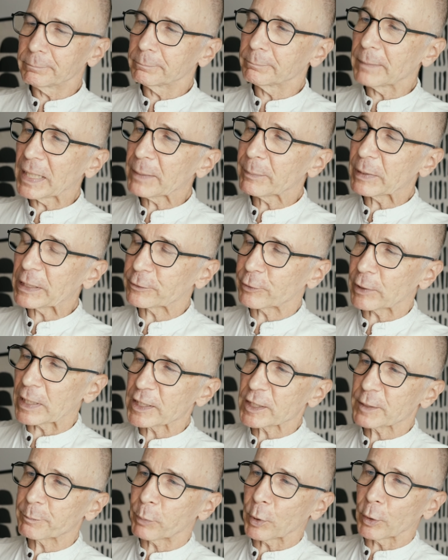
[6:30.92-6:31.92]
maybe
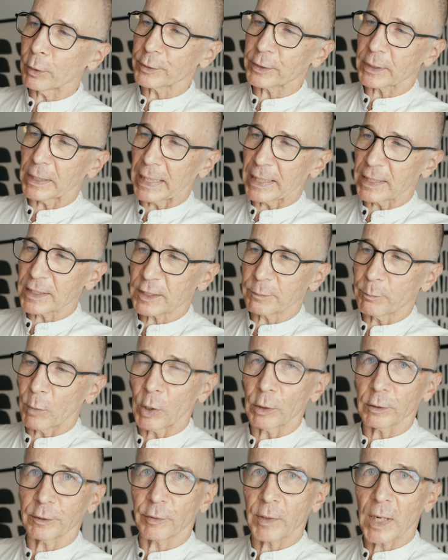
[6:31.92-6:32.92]
transport a
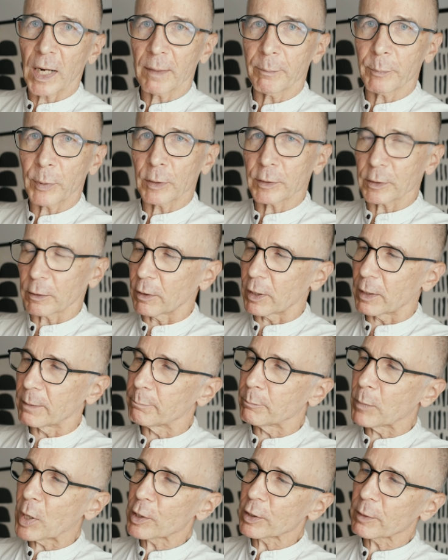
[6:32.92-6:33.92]
small tripod or a
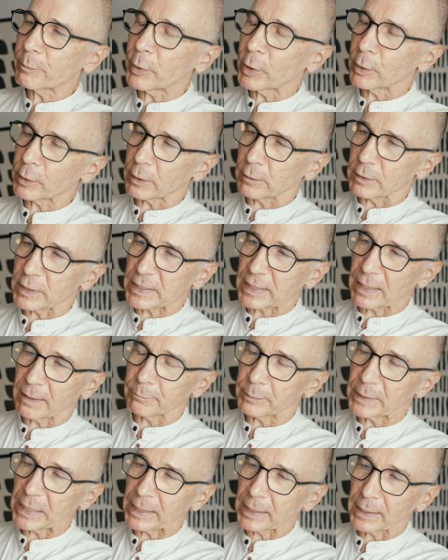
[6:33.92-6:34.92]
monopod or
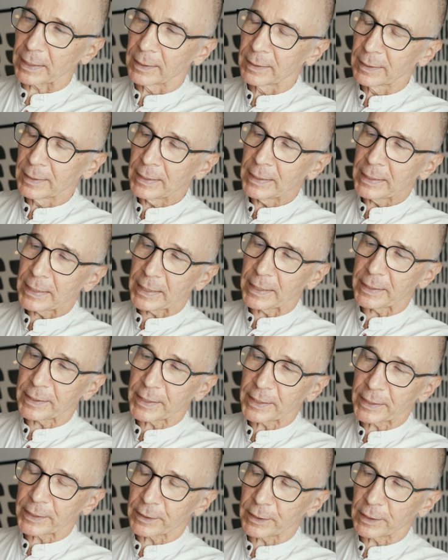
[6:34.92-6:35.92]
something in
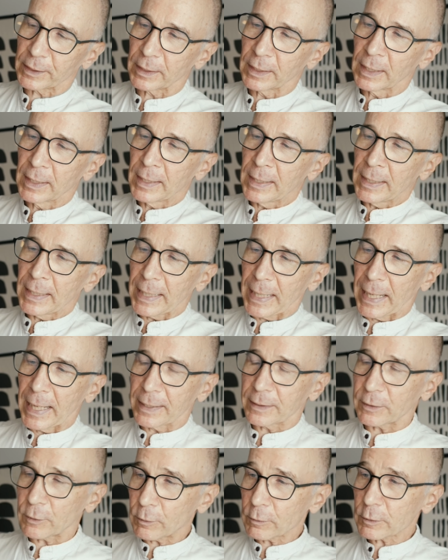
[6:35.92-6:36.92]
here
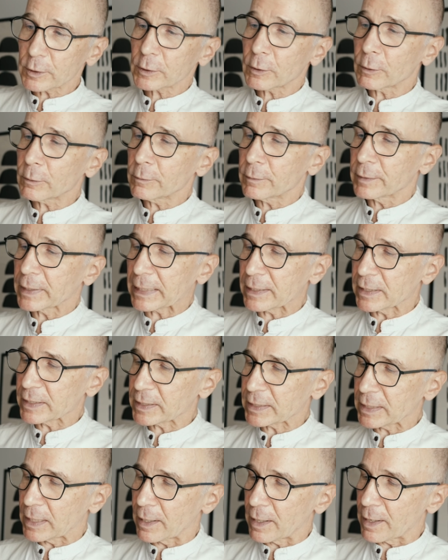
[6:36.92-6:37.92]
and also
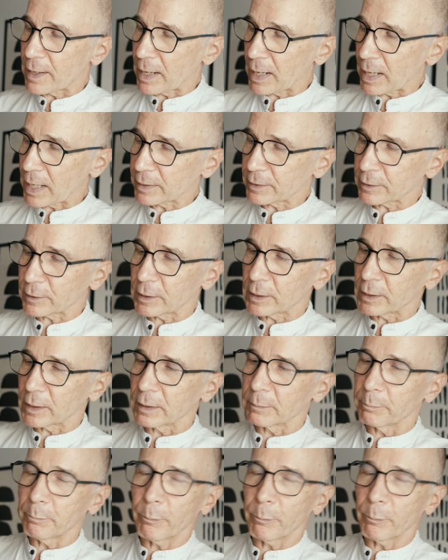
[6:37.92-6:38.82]
there's another